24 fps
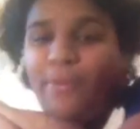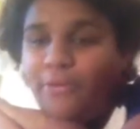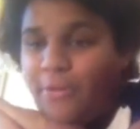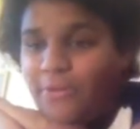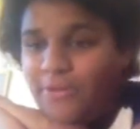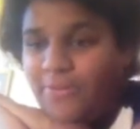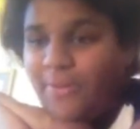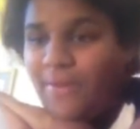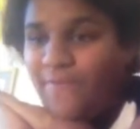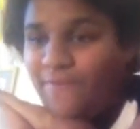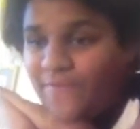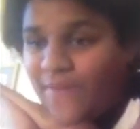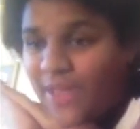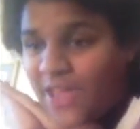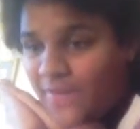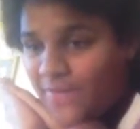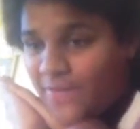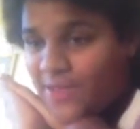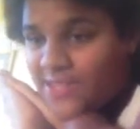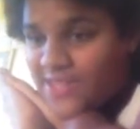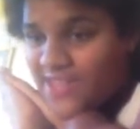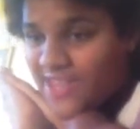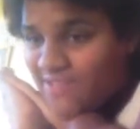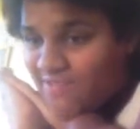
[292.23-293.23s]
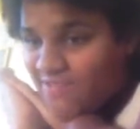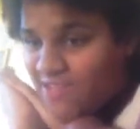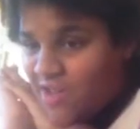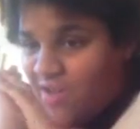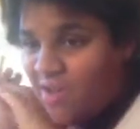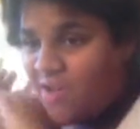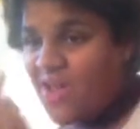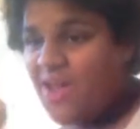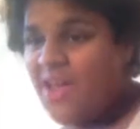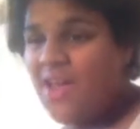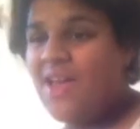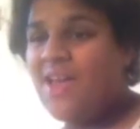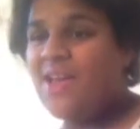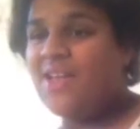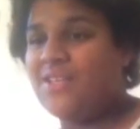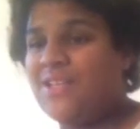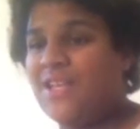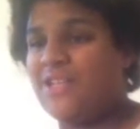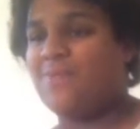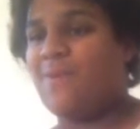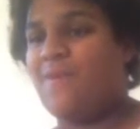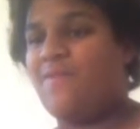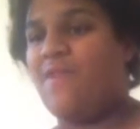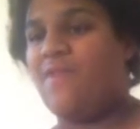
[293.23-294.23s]
Pops, my favourite cereal.
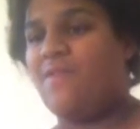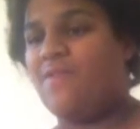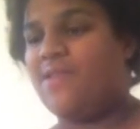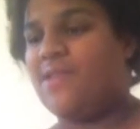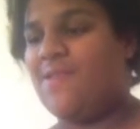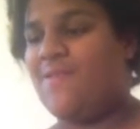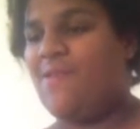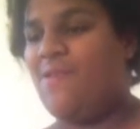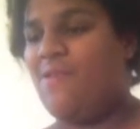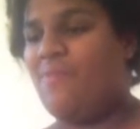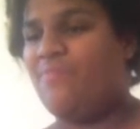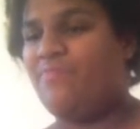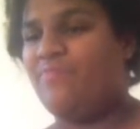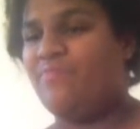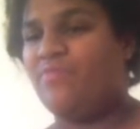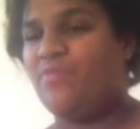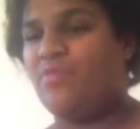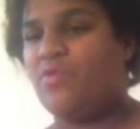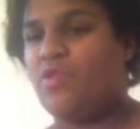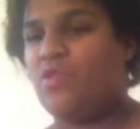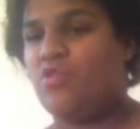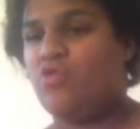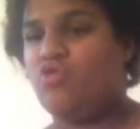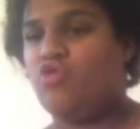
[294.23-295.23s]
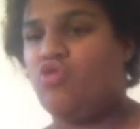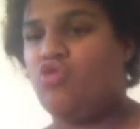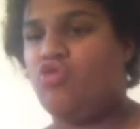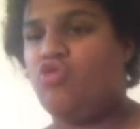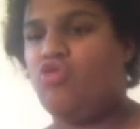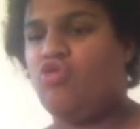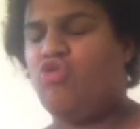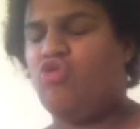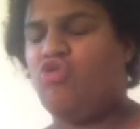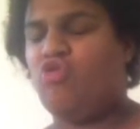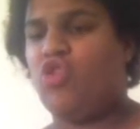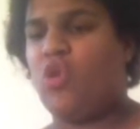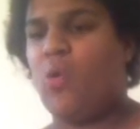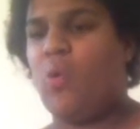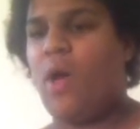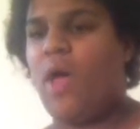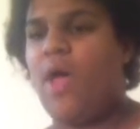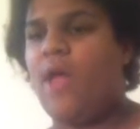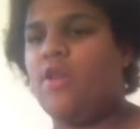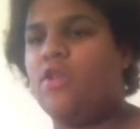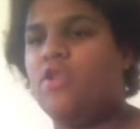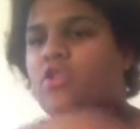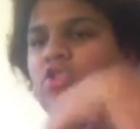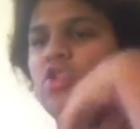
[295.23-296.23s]
That's my favourite cereal. Do
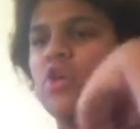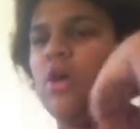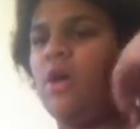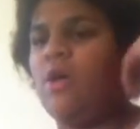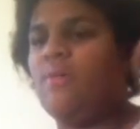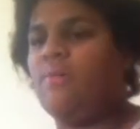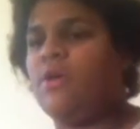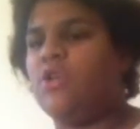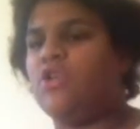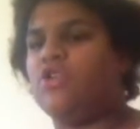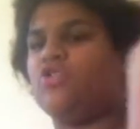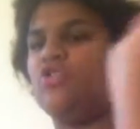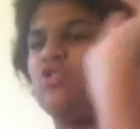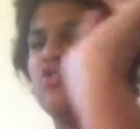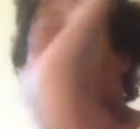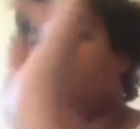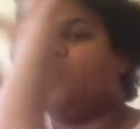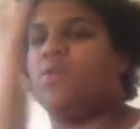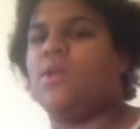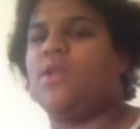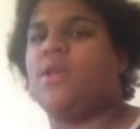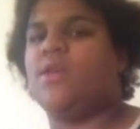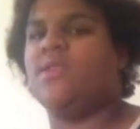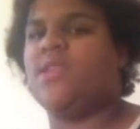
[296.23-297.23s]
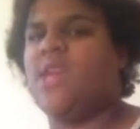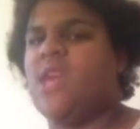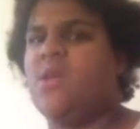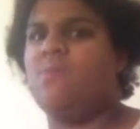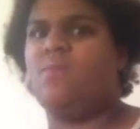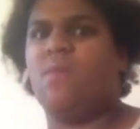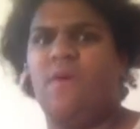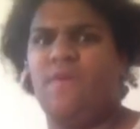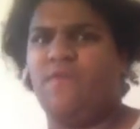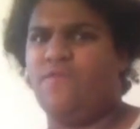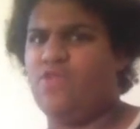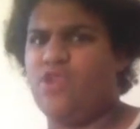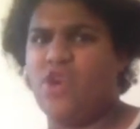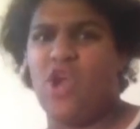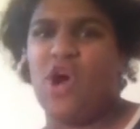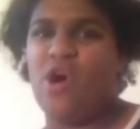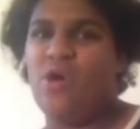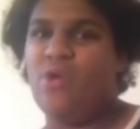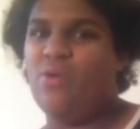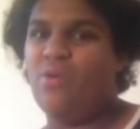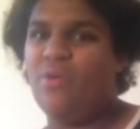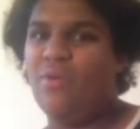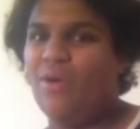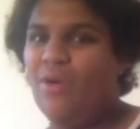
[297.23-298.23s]
I untie my shoes when I take them off?
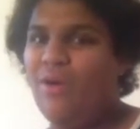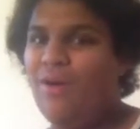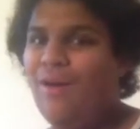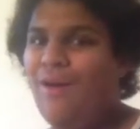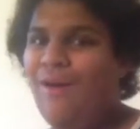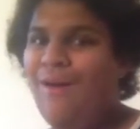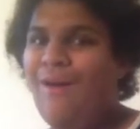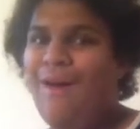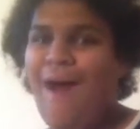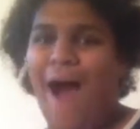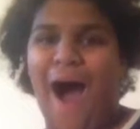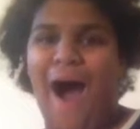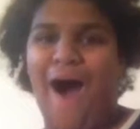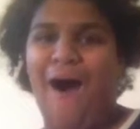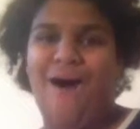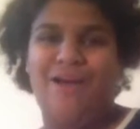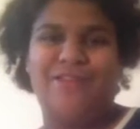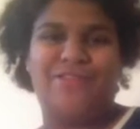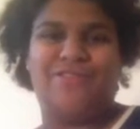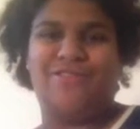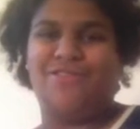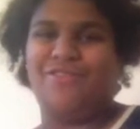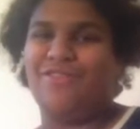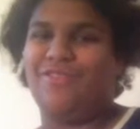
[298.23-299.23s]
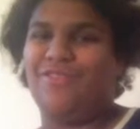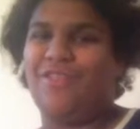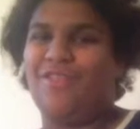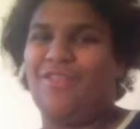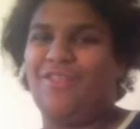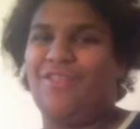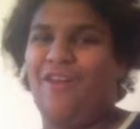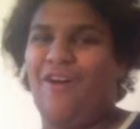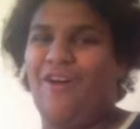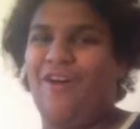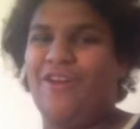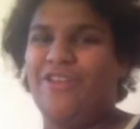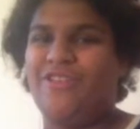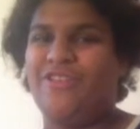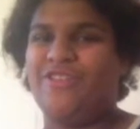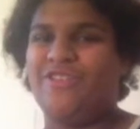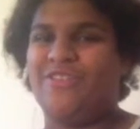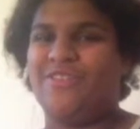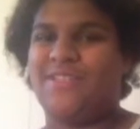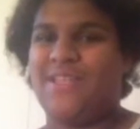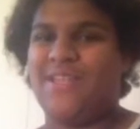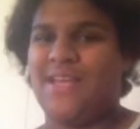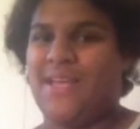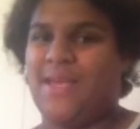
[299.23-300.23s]
No. I I
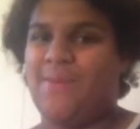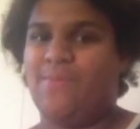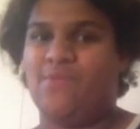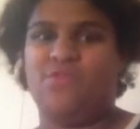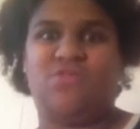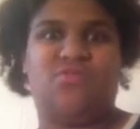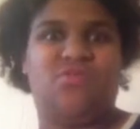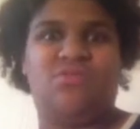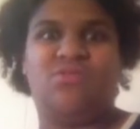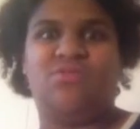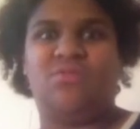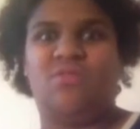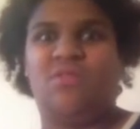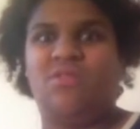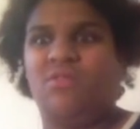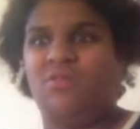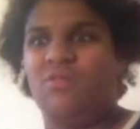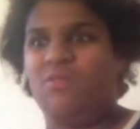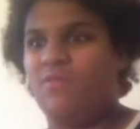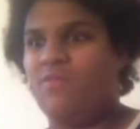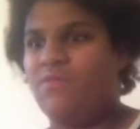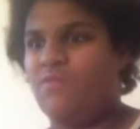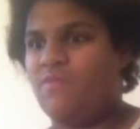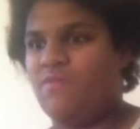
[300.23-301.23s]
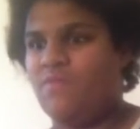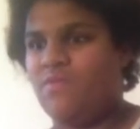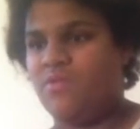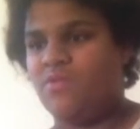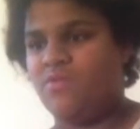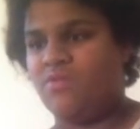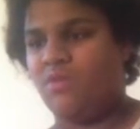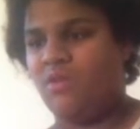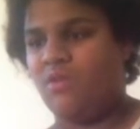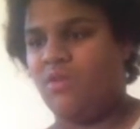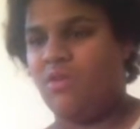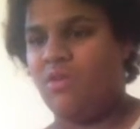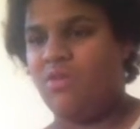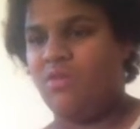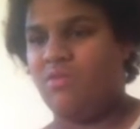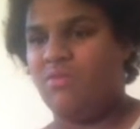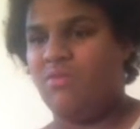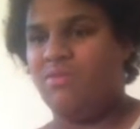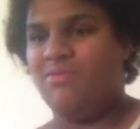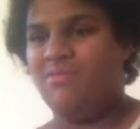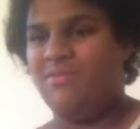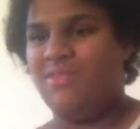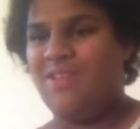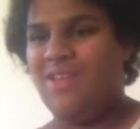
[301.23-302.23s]
just take my shoes off as I
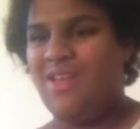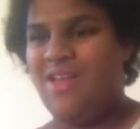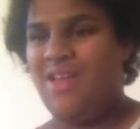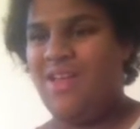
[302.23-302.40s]
go.